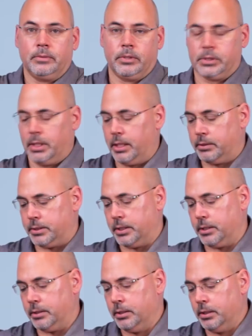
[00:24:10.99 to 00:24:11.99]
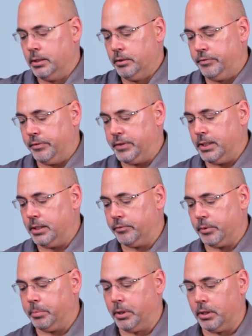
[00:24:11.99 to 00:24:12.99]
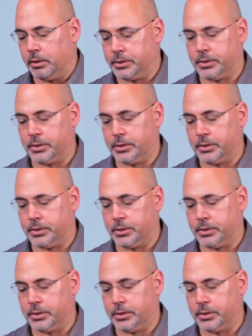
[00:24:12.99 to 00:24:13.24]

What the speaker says: There's not 15 different parts.